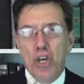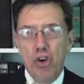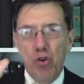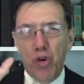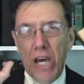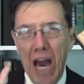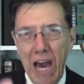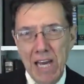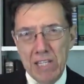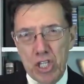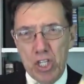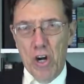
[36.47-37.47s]
You
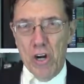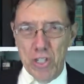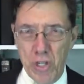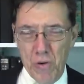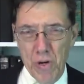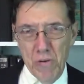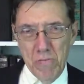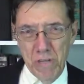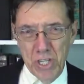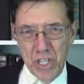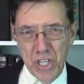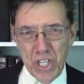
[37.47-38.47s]
can start your own
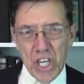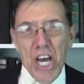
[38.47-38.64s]
business,